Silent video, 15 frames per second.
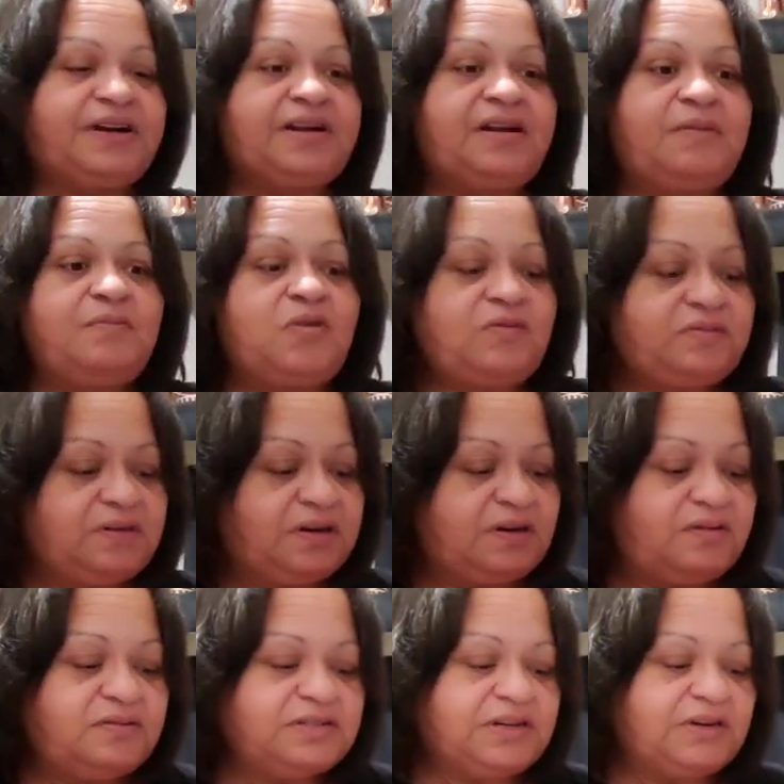You'll end up
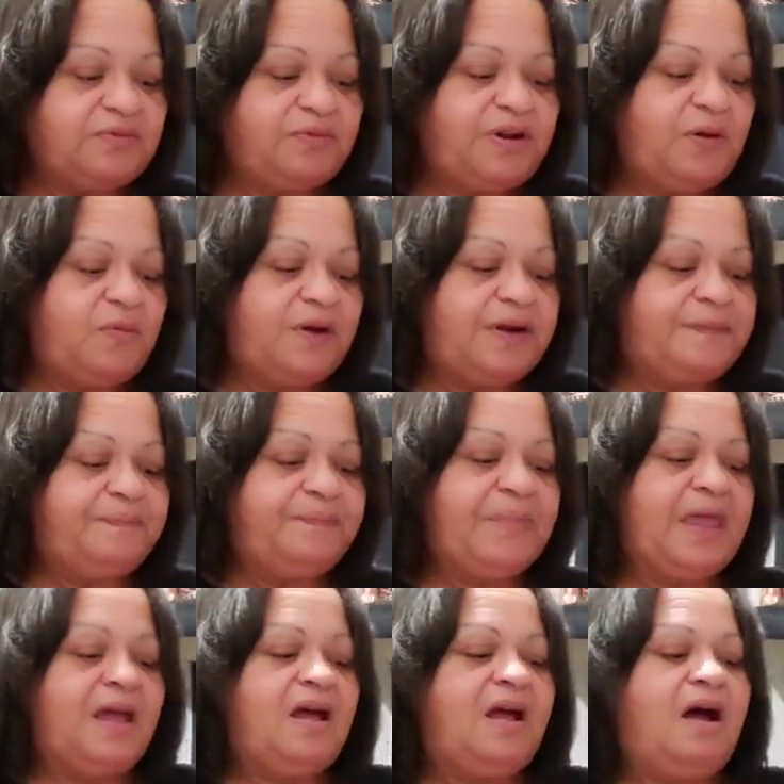losing a real one,
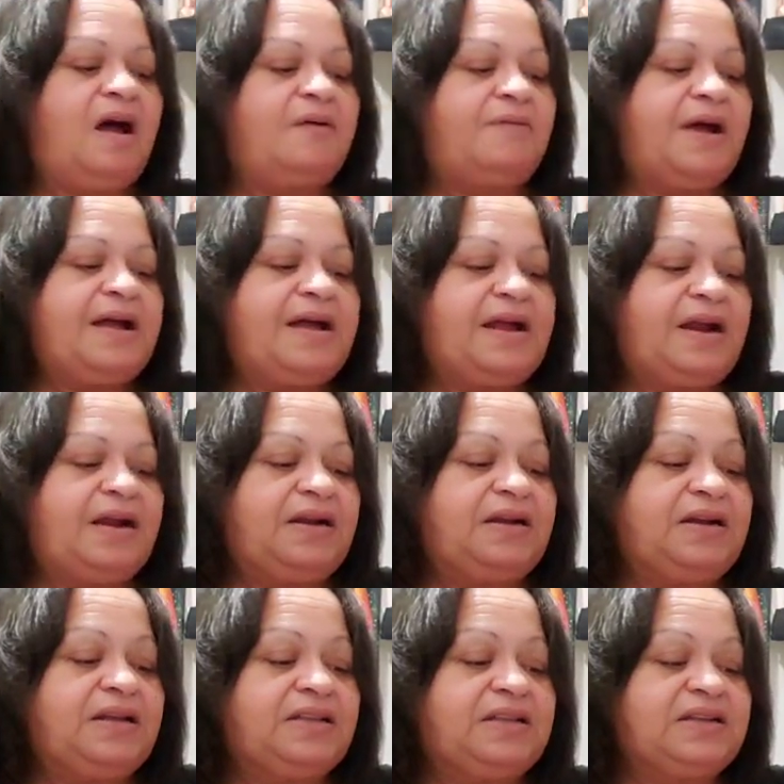all right?
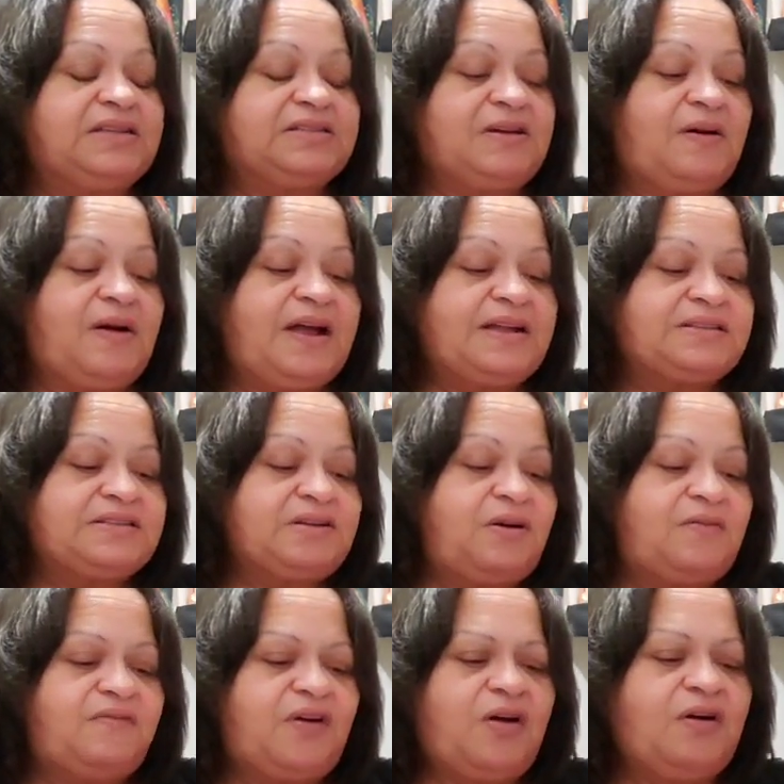Look at this, all right?
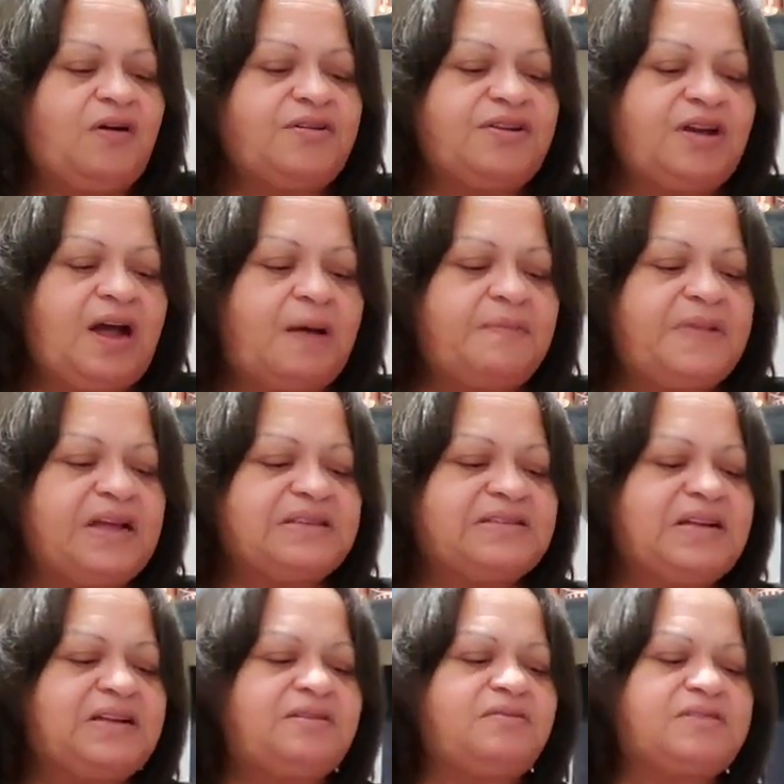So, Virgo, you got mixed
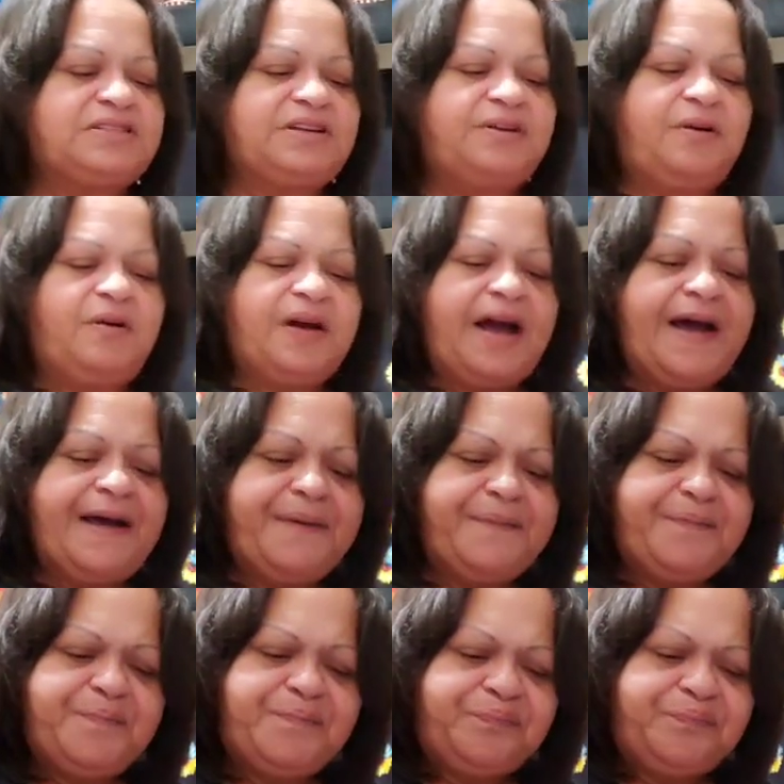signals here, okay?